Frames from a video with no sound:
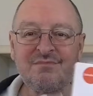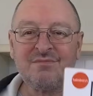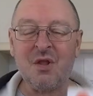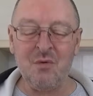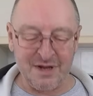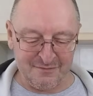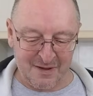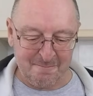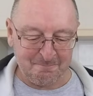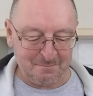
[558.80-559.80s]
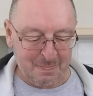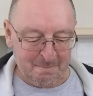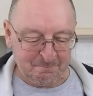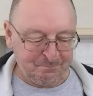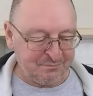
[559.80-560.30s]
Whatever.
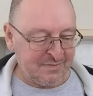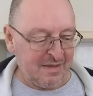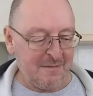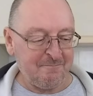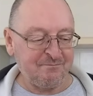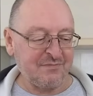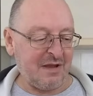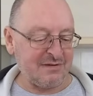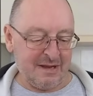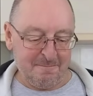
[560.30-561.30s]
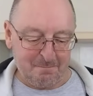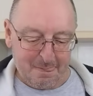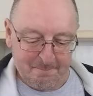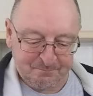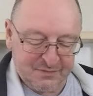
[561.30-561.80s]
Okay.
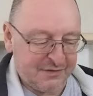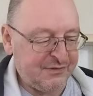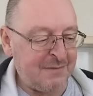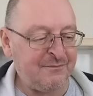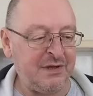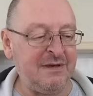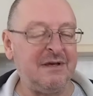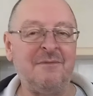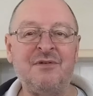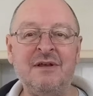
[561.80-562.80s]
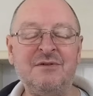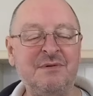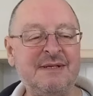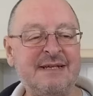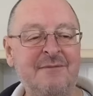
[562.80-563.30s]
Sainsbury
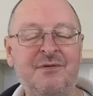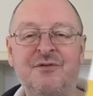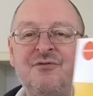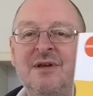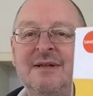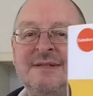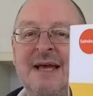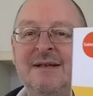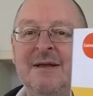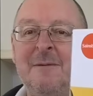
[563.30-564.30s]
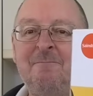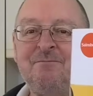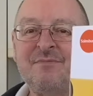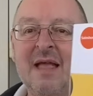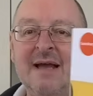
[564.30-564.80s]
Stamford Street lasagna.
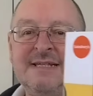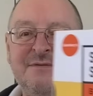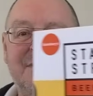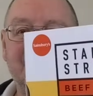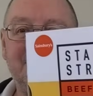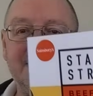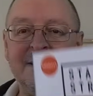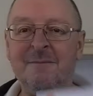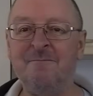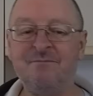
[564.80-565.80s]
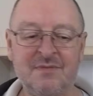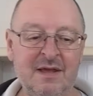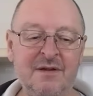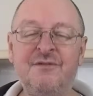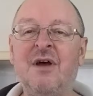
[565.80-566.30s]
85p.
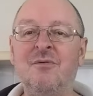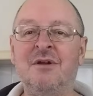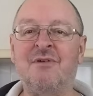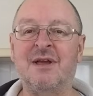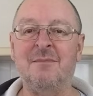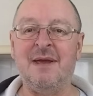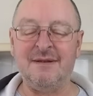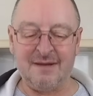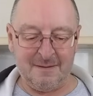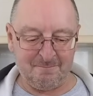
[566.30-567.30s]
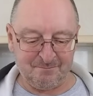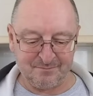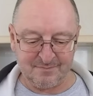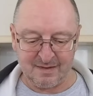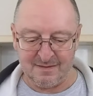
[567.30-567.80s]
Totally recommend it.
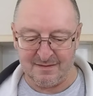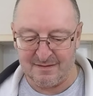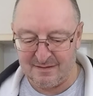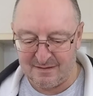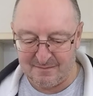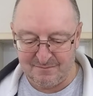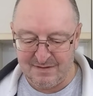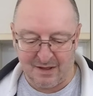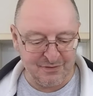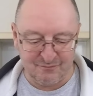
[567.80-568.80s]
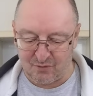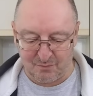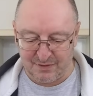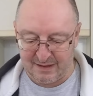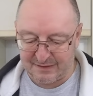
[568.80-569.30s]
Nothing wrong with
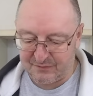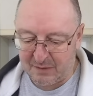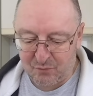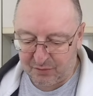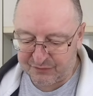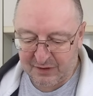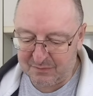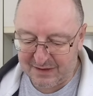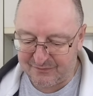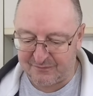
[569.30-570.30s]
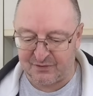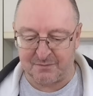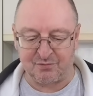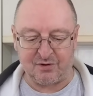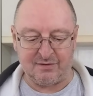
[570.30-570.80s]
it whatsoever for the
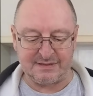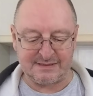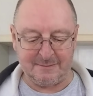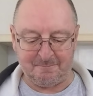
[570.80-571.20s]
price.